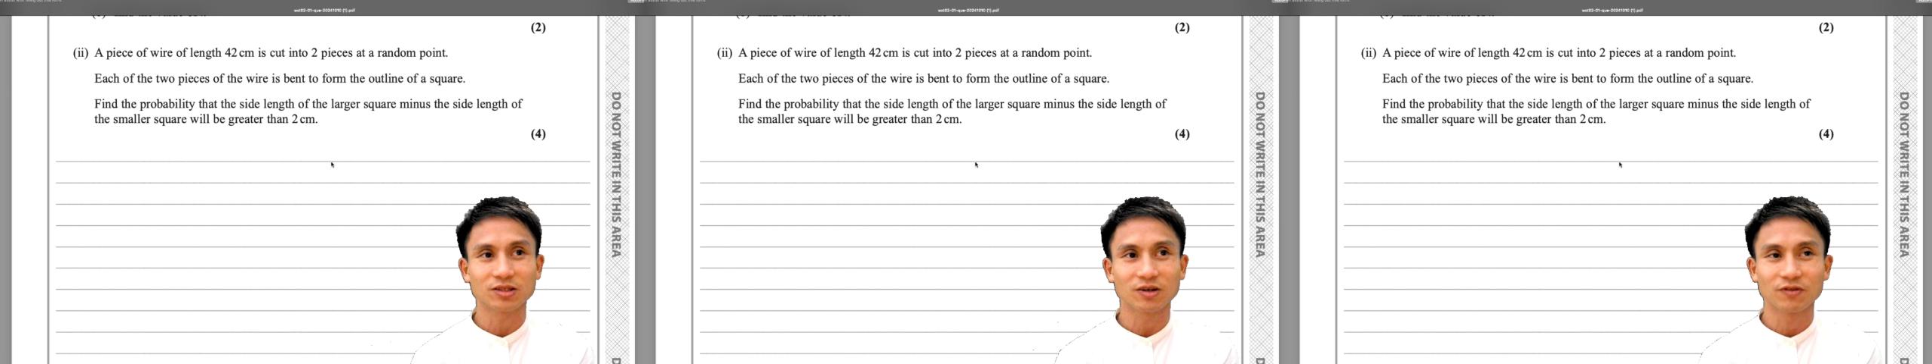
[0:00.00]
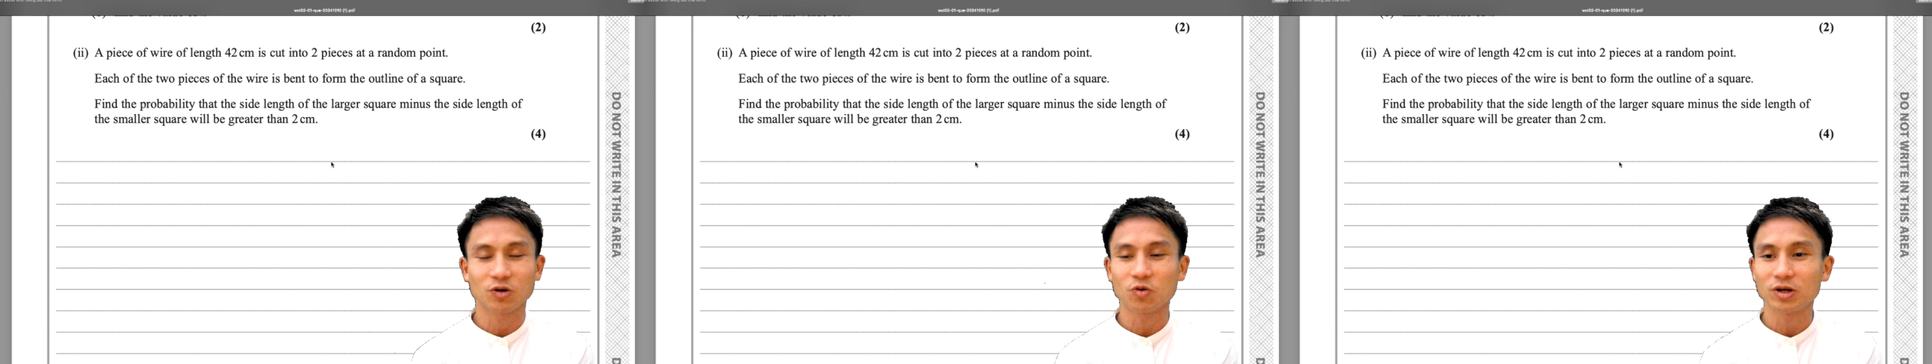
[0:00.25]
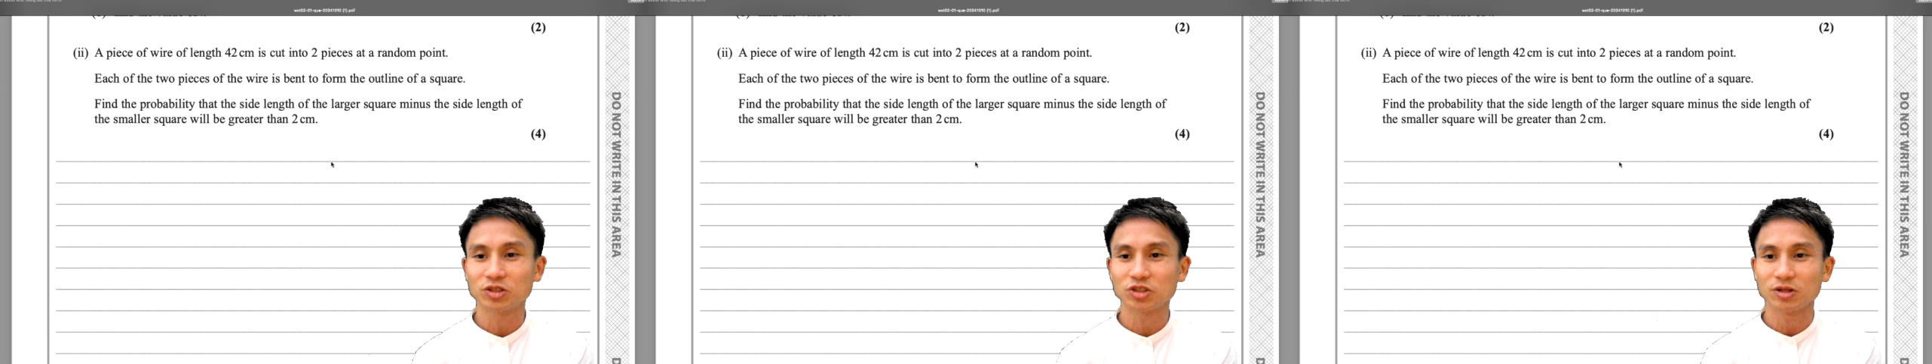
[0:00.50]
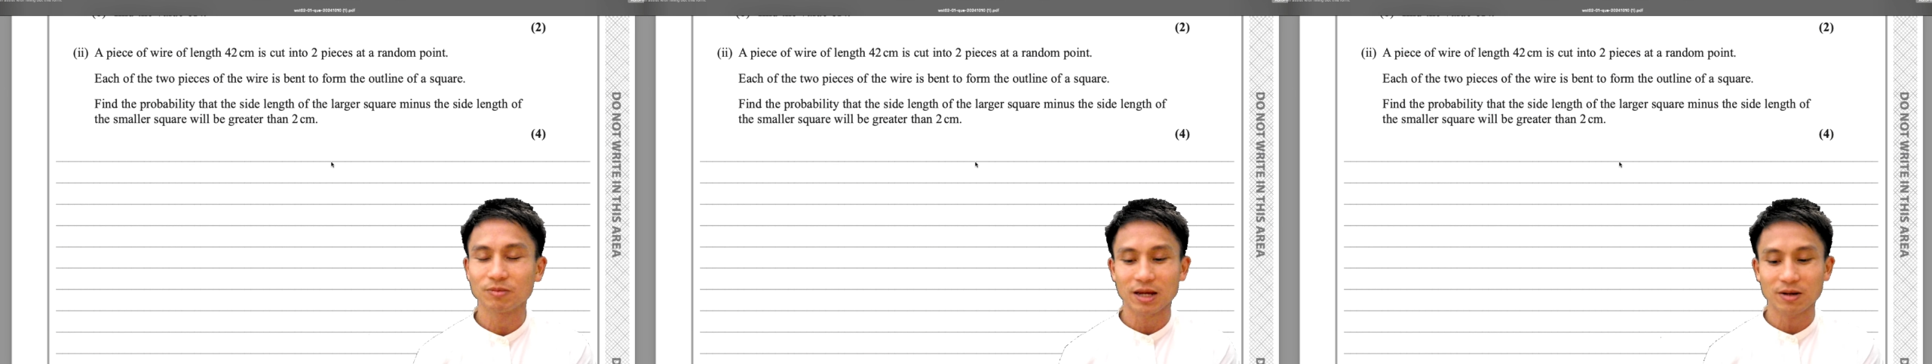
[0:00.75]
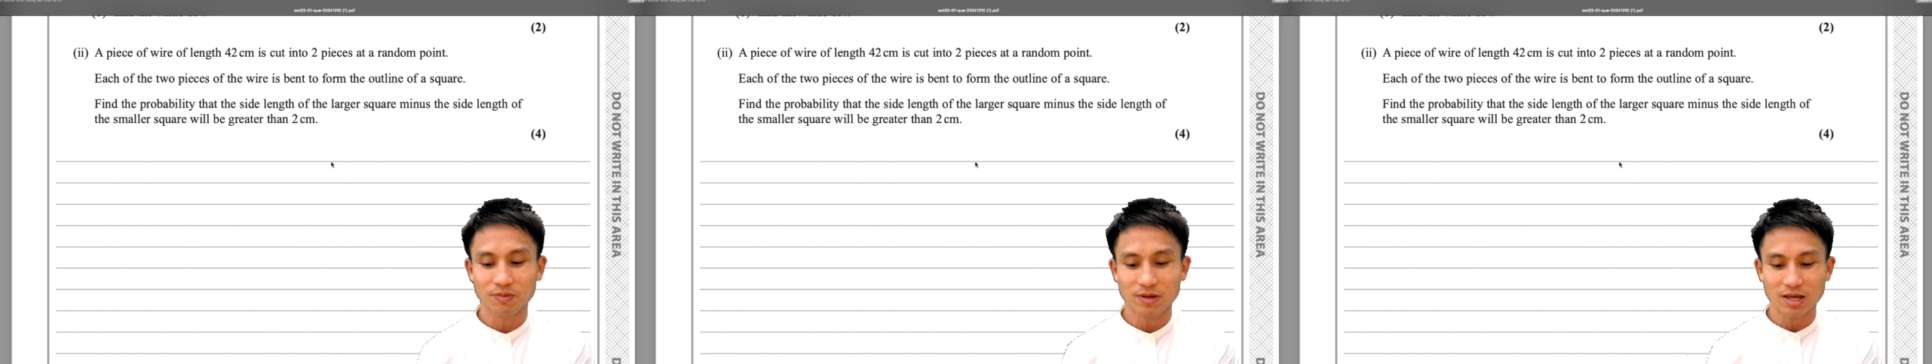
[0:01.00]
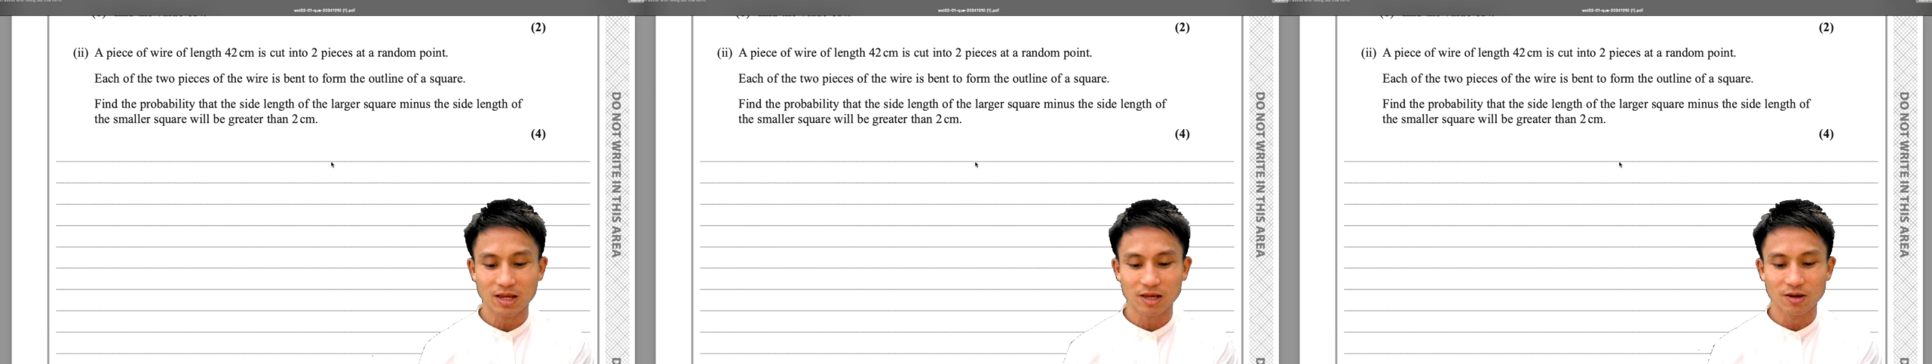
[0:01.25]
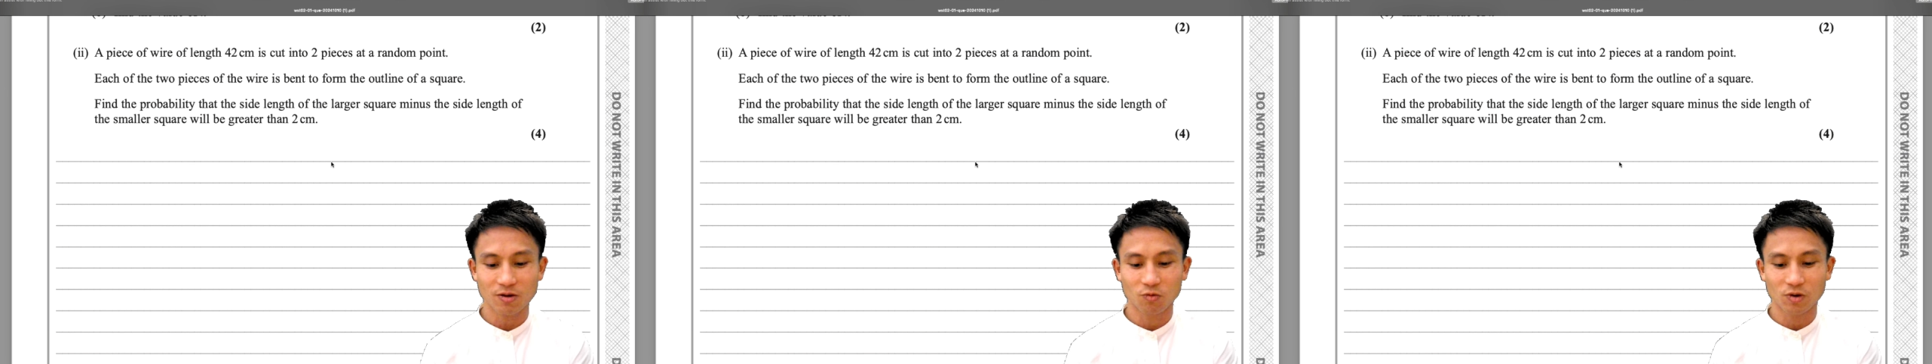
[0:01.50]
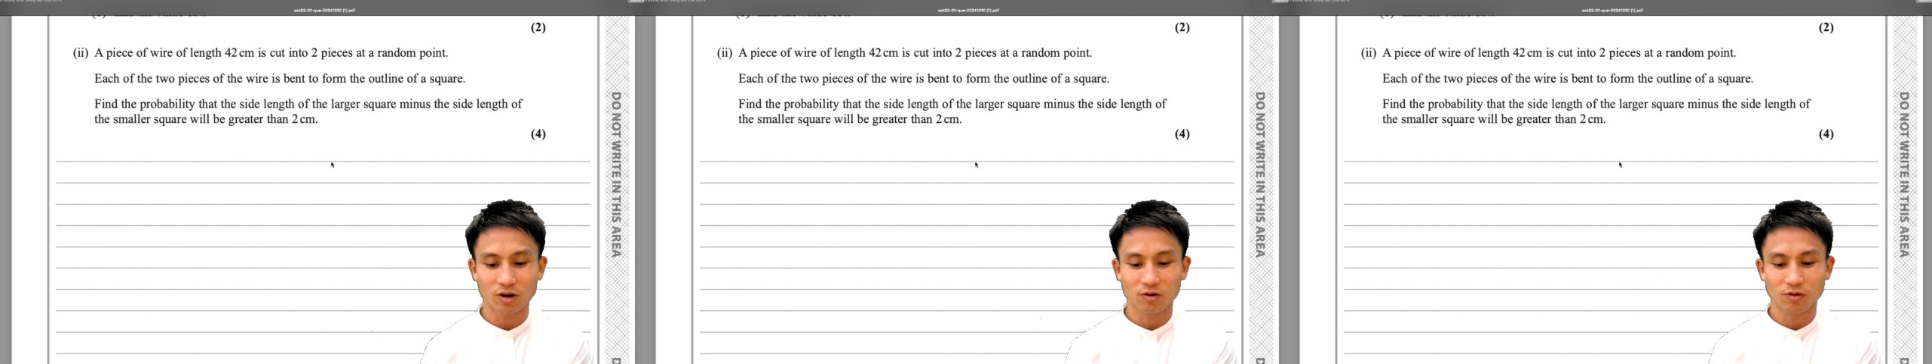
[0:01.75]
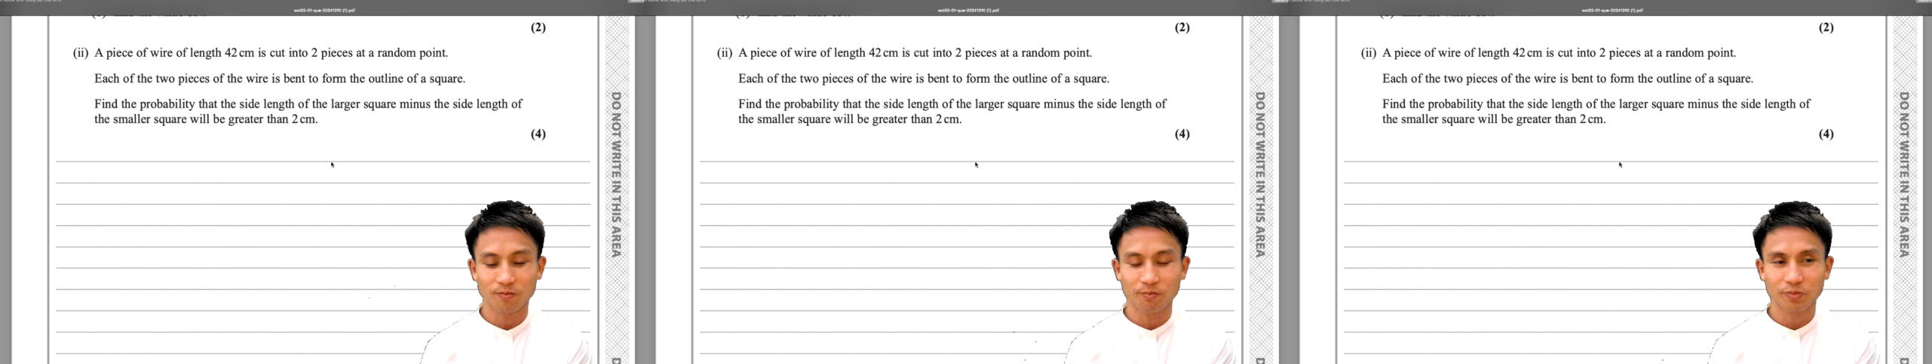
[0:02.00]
of the question might be, well,